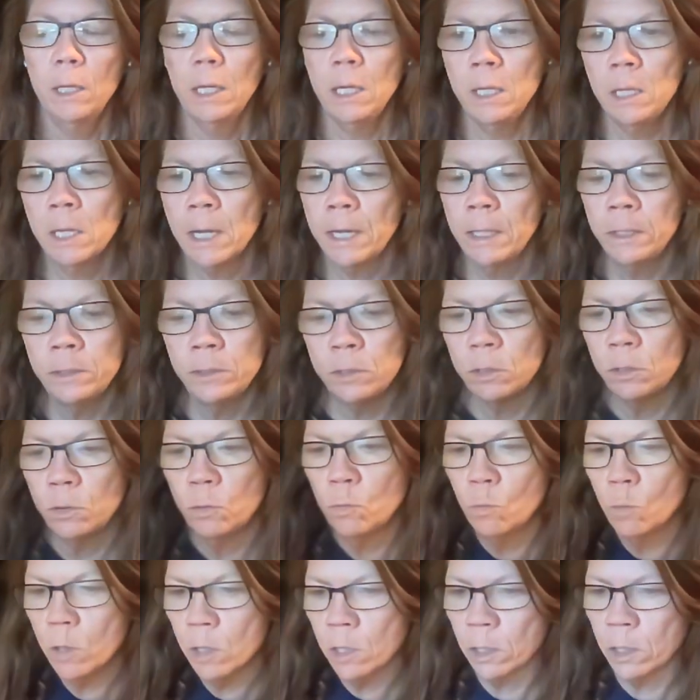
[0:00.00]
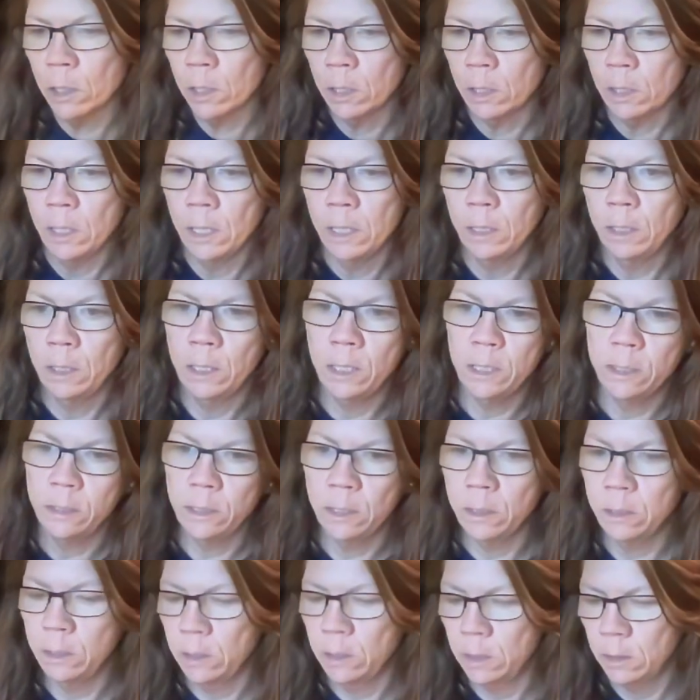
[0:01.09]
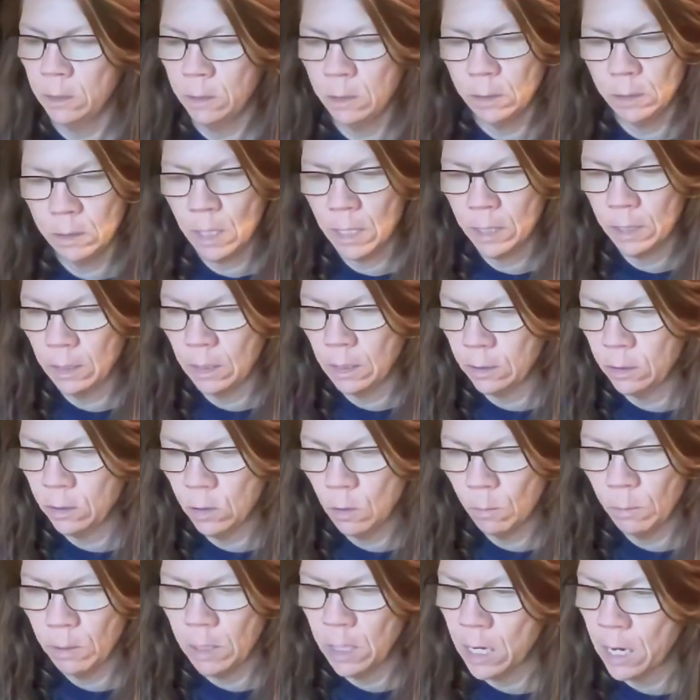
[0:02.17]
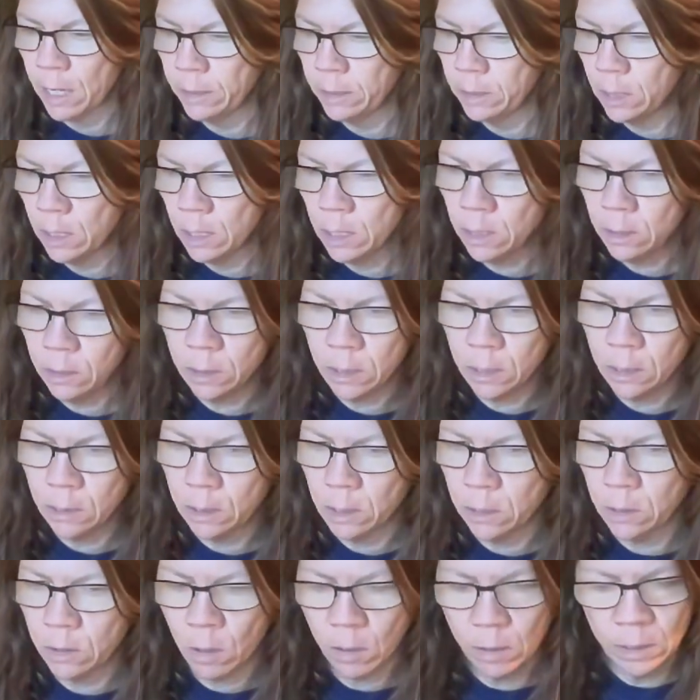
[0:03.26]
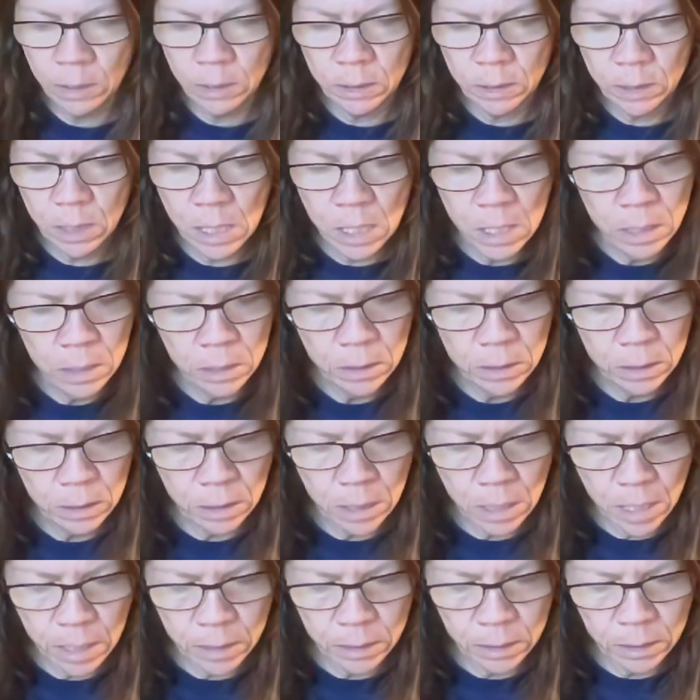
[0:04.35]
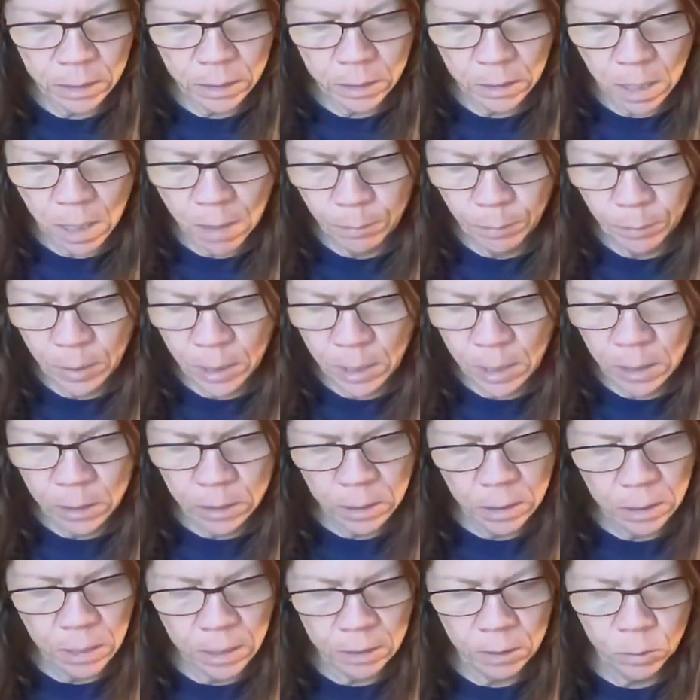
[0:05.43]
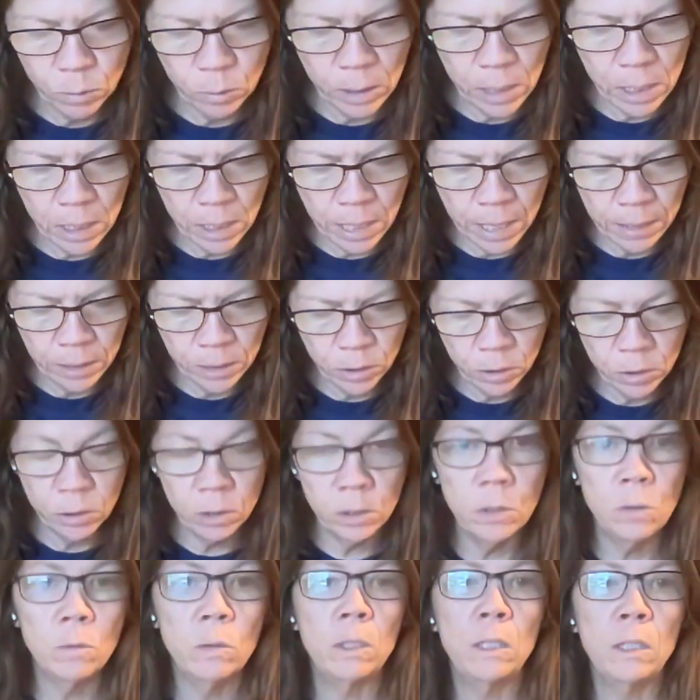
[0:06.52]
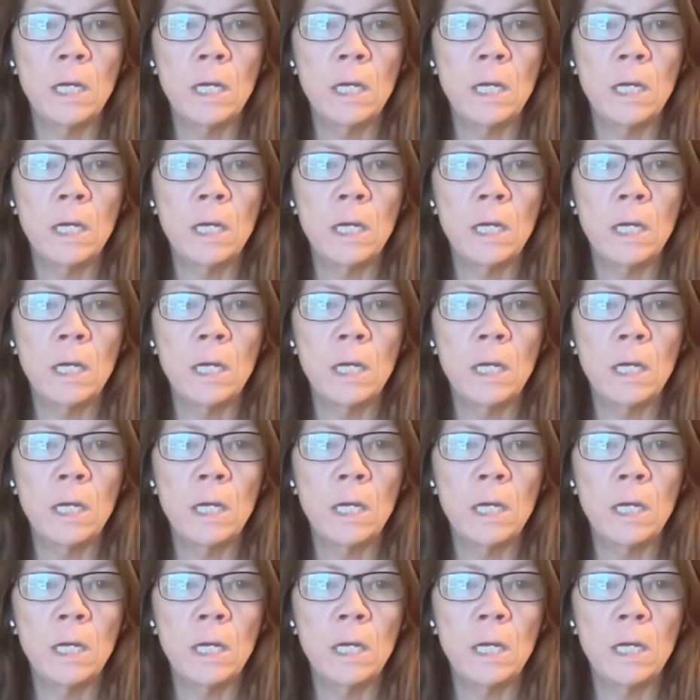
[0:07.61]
He likes to work, and he says gets so many ideas, and he does all these things, and he has these companies, and that's what he likes to do.